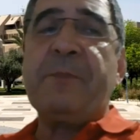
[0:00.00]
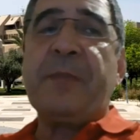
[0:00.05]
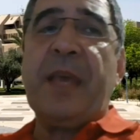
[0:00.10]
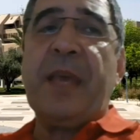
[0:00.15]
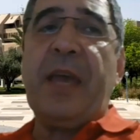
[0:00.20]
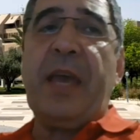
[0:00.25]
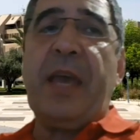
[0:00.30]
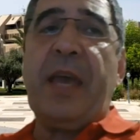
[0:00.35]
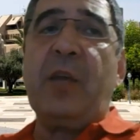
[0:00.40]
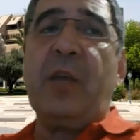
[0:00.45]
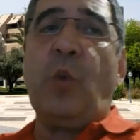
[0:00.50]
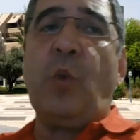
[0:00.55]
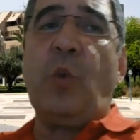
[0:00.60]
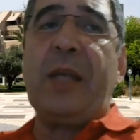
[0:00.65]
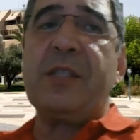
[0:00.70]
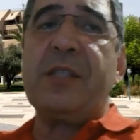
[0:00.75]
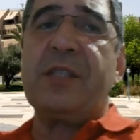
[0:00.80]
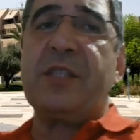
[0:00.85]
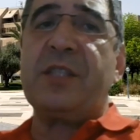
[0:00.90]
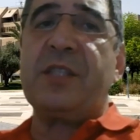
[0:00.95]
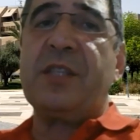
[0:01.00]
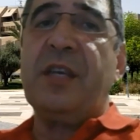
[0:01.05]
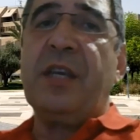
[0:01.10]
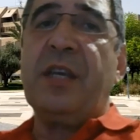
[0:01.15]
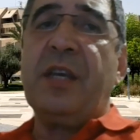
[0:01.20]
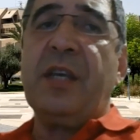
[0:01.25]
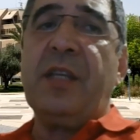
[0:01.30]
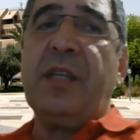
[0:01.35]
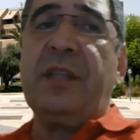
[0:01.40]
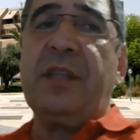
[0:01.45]
And once
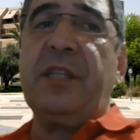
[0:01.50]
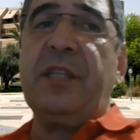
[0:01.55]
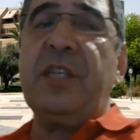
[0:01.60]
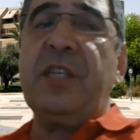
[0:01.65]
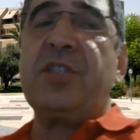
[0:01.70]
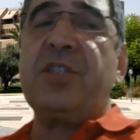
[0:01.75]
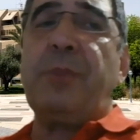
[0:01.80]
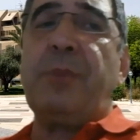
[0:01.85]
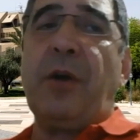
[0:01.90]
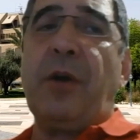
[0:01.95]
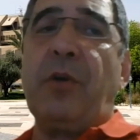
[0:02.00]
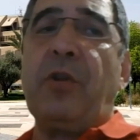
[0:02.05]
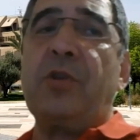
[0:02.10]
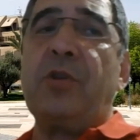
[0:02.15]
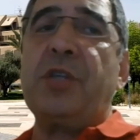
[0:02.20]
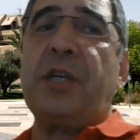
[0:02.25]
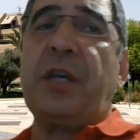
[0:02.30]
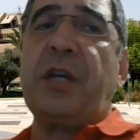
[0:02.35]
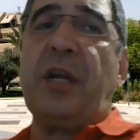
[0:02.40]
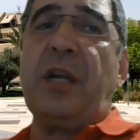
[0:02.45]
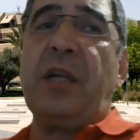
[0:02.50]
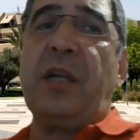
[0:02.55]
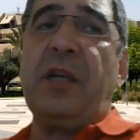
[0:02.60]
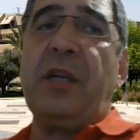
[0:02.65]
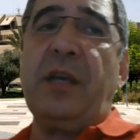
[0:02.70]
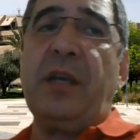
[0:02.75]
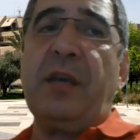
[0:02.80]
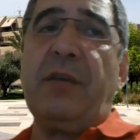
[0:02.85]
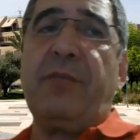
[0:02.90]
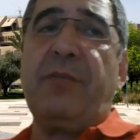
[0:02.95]
these biological
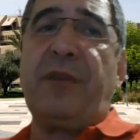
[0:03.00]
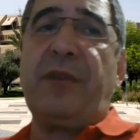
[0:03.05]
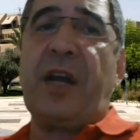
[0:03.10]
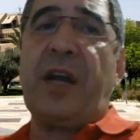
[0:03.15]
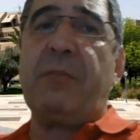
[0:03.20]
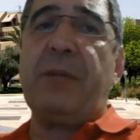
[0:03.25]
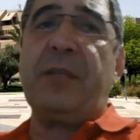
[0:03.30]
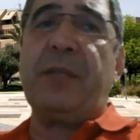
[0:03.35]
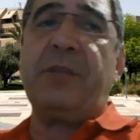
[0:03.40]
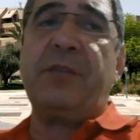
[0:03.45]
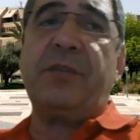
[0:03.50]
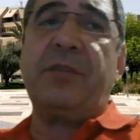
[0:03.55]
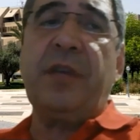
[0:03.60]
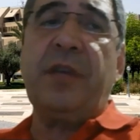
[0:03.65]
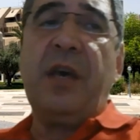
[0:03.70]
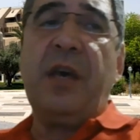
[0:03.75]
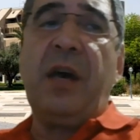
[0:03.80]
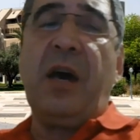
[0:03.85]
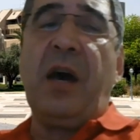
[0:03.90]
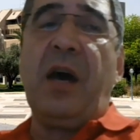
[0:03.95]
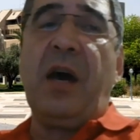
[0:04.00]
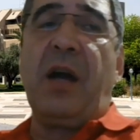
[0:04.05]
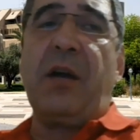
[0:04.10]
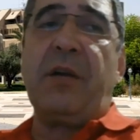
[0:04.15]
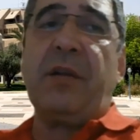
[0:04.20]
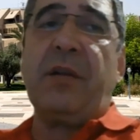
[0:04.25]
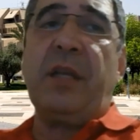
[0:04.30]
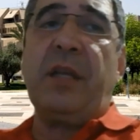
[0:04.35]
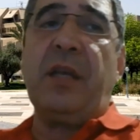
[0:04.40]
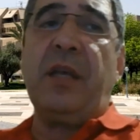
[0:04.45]
uh, fragments
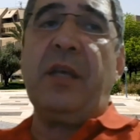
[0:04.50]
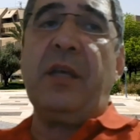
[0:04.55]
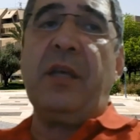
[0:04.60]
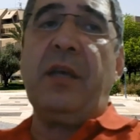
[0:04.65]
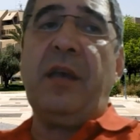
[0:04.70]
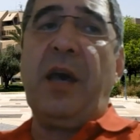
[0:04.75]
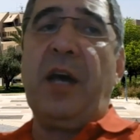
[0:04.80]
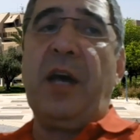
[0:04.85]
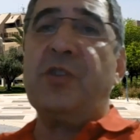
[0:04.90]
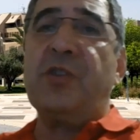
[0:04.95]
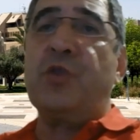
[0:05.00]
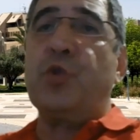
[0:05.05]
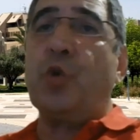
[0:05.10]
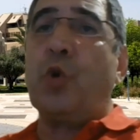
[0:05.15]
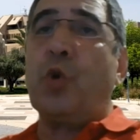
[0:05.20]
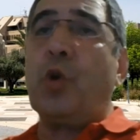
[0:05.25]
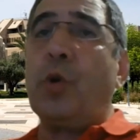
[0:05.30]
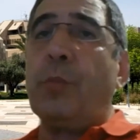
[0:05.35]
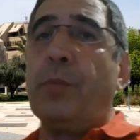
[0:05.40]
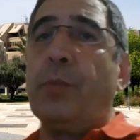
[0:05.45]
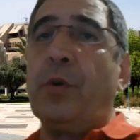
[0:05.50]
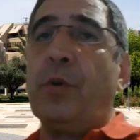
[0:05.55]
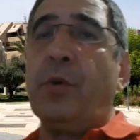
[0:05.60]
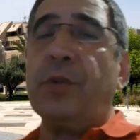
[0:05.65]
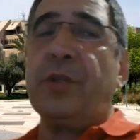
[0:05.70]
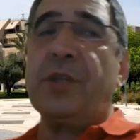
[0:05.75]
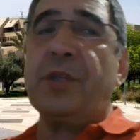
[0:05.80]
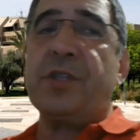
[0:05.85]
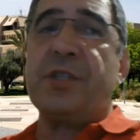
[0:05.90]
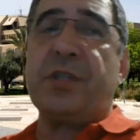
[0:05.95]
are uh, absorbed
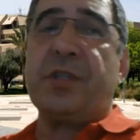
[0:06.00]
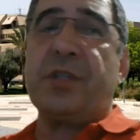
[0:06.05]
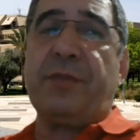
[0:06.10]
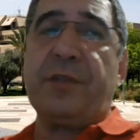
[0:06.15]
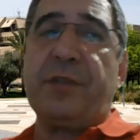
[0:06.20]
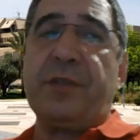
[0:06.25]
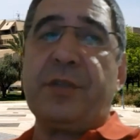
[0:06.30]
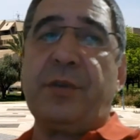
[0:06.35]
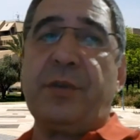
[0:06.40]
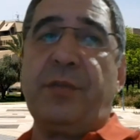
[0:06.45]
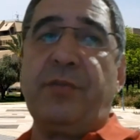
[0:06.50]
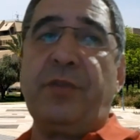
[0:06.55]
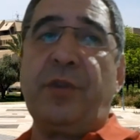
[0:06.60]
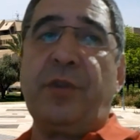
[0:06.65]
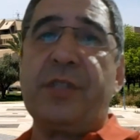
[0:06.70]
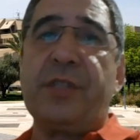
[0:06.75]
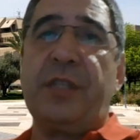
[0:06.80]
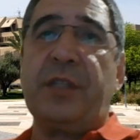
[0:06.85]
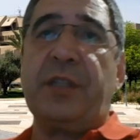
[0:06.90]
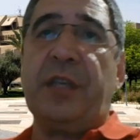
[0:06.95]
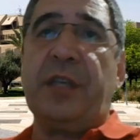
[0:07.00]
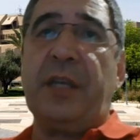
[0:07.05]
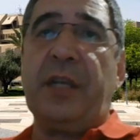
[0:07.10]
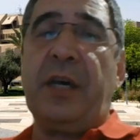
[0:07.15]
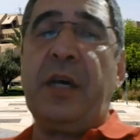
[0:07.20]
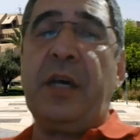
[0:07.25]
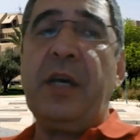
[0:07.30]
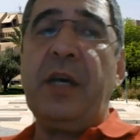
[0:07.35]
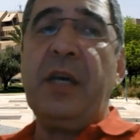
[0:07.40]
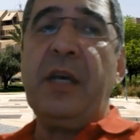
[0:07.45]
on the surface of those
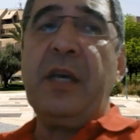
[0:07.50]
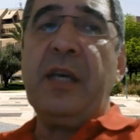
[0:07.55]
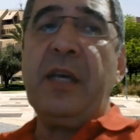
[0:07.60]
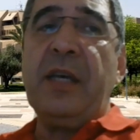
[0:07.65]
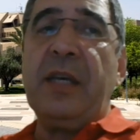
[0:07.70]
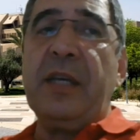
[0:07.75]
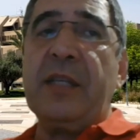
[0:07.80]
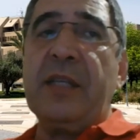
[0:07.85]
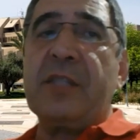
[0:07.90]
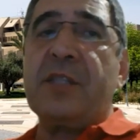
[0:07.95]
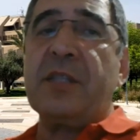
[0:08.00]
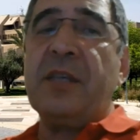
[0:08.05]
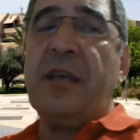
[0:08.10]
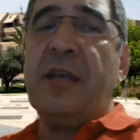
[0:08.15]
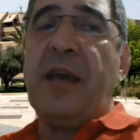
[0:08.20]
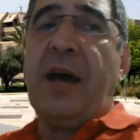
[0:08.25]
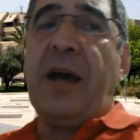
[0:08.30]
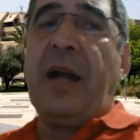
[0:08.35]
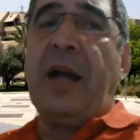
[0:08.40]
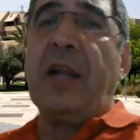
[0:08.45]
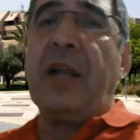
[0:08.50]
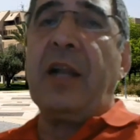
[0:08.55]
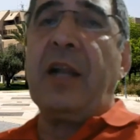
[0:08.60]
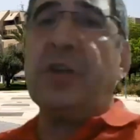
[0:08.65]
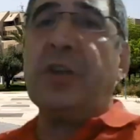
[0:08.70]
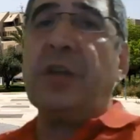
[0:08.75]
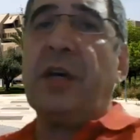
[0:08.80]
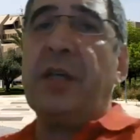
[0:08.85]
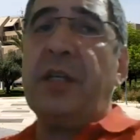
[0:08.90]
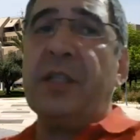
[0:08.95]
antenna, it's, alt
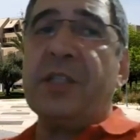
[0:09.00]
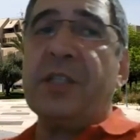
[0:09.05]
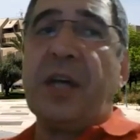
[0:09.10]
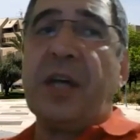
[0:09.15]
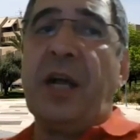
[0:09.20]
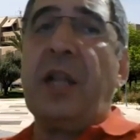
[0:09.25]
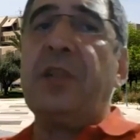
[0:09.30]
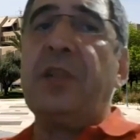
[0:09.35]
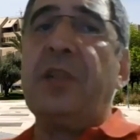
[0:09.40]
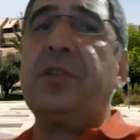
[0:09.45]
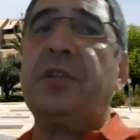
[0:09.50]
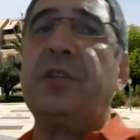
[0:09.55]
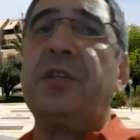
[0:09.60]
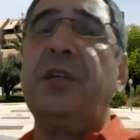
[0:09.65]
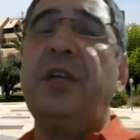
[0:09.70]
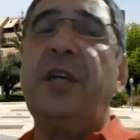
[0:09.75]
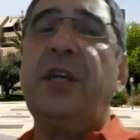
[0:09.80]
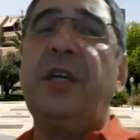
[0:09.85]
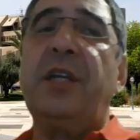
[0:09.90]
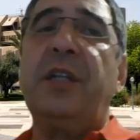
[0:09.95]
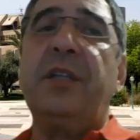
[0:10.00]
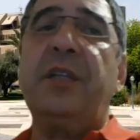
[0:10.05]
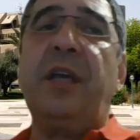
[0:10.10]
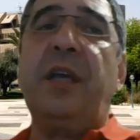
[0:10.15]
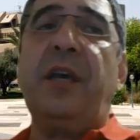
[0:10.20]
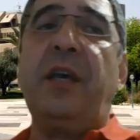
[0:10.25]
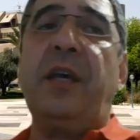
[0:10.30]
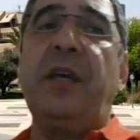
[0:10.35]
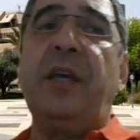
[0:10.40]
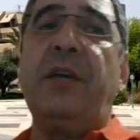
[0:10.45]
it's alter
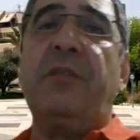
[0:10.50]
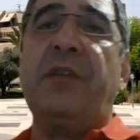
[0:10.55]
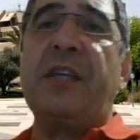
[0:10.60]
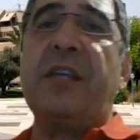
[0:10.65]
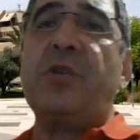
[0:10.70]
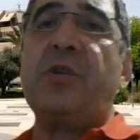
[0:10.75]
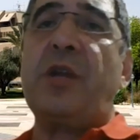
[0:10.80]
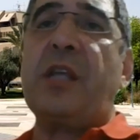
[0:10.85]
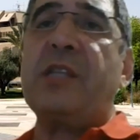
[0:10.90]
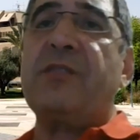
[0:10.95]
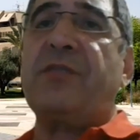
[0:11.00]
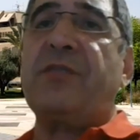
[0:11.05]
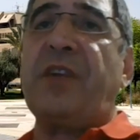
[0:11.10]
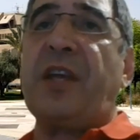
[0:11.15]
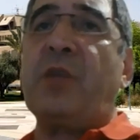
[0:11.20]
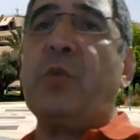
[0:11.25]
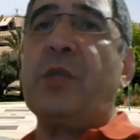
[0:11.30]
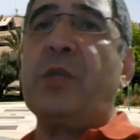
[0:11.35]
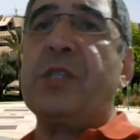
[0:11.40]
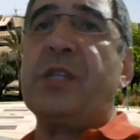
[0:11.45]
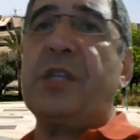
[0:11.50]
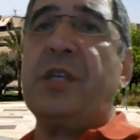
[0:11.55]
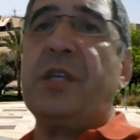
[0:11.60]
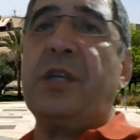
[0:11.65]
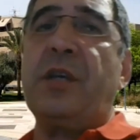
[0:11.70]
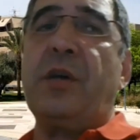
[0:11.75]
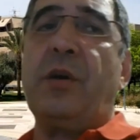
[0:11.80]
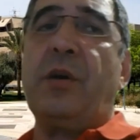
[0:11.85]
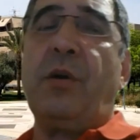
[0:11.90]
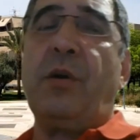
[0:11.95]
the resonance
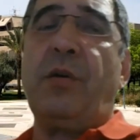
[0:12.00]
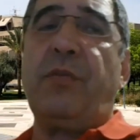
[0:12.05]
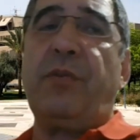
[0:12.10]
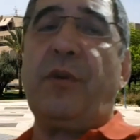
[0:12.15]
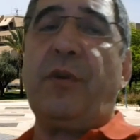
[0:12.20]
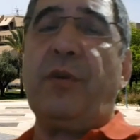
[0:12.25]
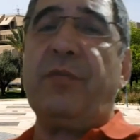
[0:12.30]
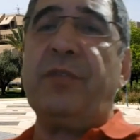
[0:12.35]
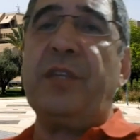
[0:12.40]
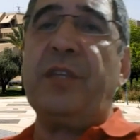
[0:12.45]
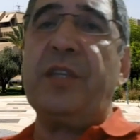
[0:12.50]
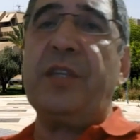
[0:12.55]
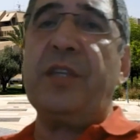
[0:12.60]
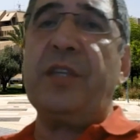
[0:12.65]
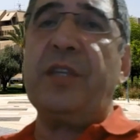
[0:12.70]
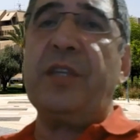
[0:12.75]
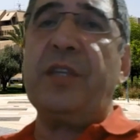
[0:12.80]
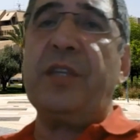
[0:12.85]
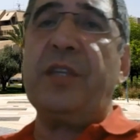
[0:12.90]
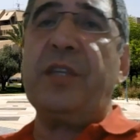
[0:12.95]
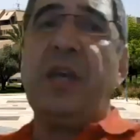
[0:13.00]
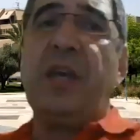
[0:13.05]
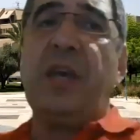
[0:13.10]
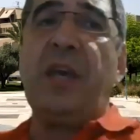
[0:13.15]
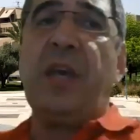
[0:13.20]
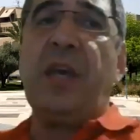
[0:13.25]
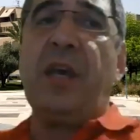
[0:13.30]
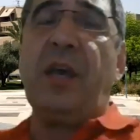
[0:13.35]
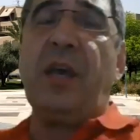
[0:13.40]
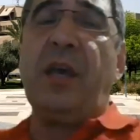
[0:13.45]
frequency of, of this,
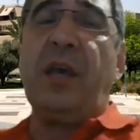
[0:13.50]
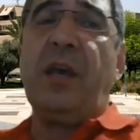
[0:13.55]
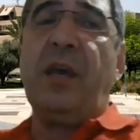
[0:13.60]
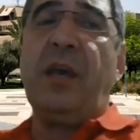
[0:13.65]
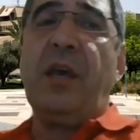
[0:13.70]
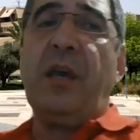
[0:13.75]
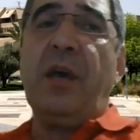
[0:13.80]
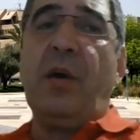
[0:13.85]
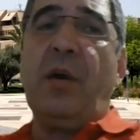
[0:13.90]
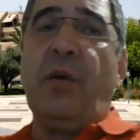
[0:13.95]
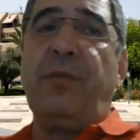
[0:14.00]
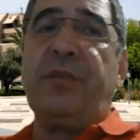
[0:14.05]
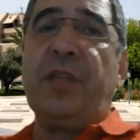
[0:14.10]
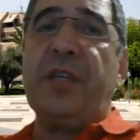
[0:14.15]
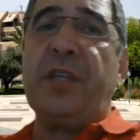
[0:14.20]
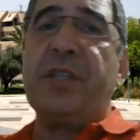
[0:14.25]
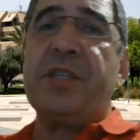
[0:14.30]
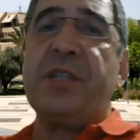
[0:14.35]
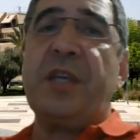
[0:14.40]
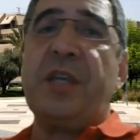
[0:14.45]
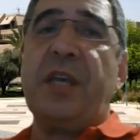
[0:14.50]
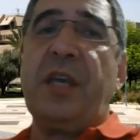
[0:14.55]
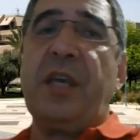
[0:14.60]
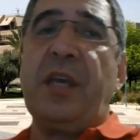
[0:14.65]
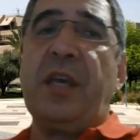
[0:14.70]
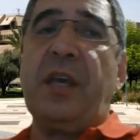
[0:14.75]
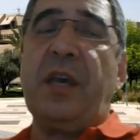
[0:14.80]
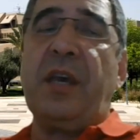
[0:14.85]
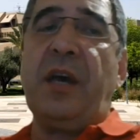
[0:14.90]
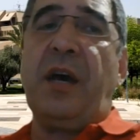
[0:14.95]
uh, of this
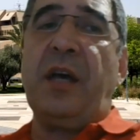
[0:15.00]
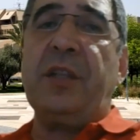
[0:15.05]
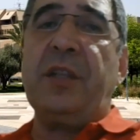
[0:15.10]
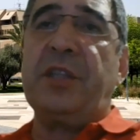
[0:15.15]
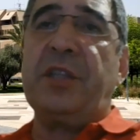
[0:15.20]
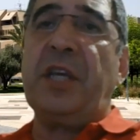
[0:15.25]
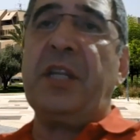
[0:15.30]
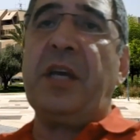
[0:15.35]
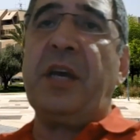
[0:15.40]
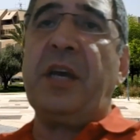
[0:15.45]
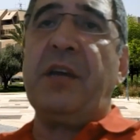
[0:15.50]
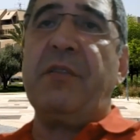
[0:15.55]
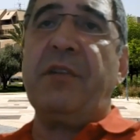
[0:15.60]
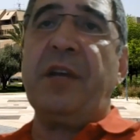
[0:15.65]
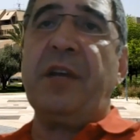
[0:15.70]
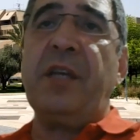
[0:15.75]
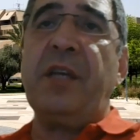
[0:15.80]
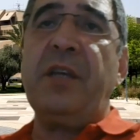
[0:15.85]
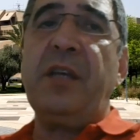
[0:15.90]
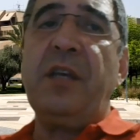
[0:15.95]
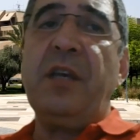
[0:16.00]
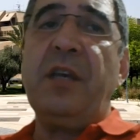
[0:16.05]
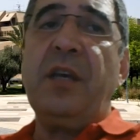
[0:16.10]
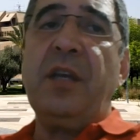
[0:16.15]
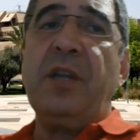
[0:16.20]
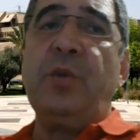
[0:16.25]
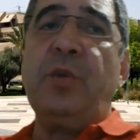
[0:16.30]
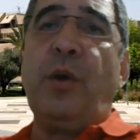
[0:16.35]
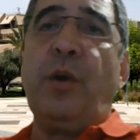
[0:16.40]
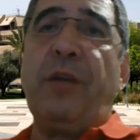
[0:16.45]
uh, antenna array
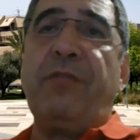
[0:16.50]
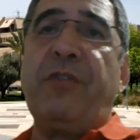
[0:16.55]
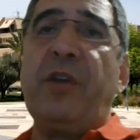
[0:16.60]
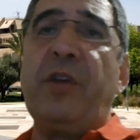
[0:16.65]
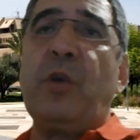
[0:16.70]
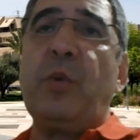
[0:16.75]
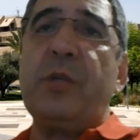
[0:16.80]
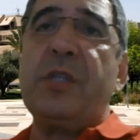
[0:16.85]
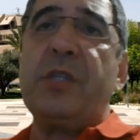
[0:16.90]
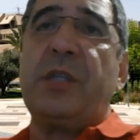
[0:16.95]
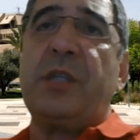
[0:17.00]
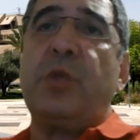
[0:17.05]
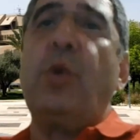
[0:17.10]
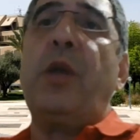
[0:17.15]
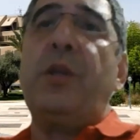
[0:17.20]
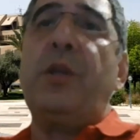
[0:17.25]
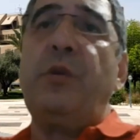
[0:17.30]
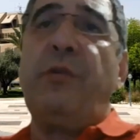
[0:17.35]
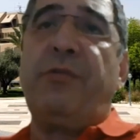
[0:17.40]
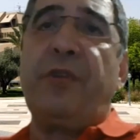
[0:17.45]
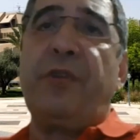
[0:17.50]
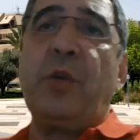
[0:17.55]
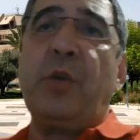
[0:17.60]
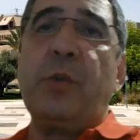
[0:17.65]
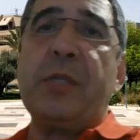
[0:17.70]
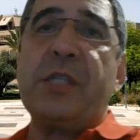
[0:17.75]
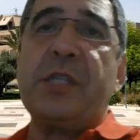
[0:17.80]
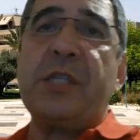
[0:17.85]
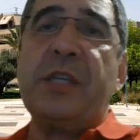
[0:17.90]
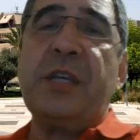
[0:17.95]
to a frequency, to a new
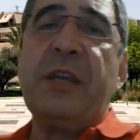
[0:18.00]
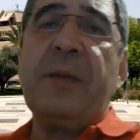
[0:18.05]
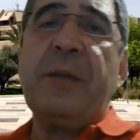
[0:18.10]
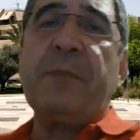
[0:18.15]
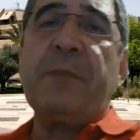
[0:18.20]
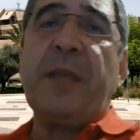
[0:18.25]
frequency.